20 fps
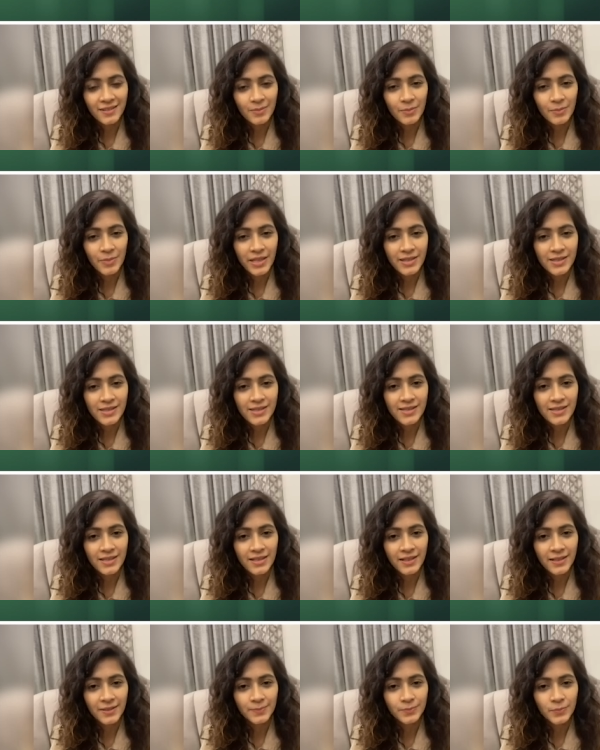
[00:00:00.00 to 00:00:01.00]
because
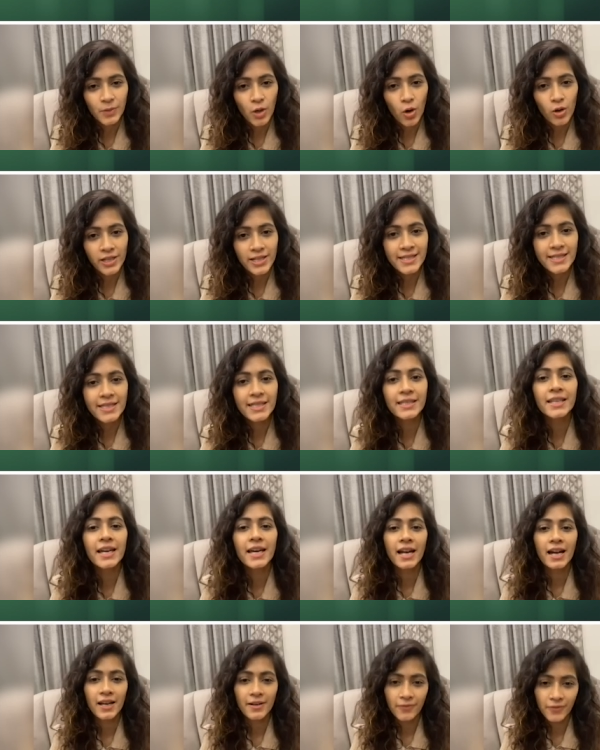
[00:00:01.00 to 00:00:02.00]
honestly
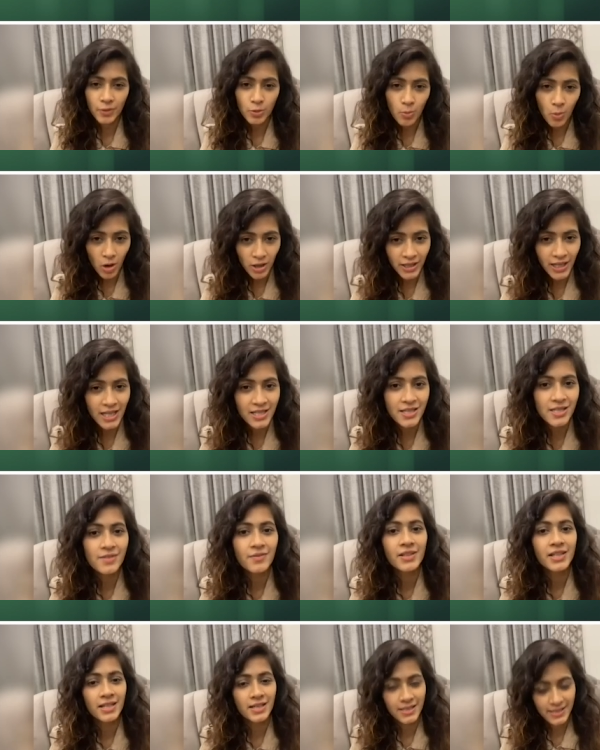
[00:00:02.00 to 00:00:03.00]
there are few montages
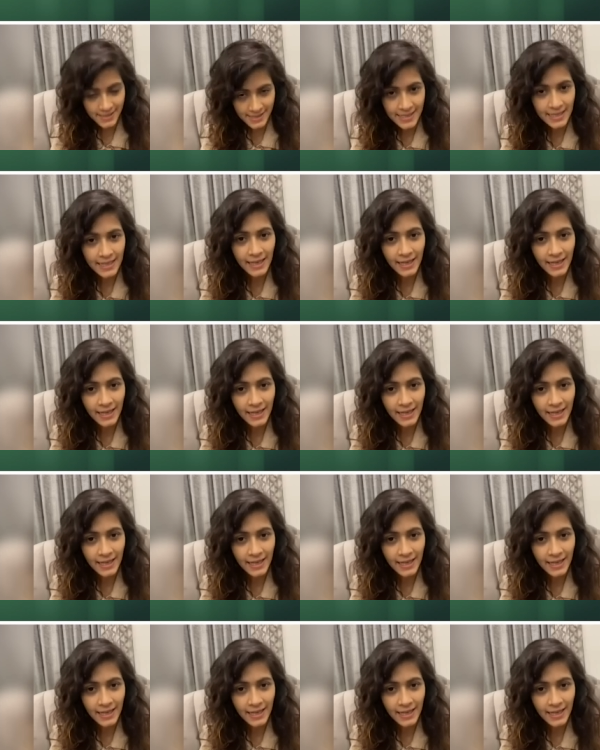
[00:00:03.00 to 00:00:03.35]
which are still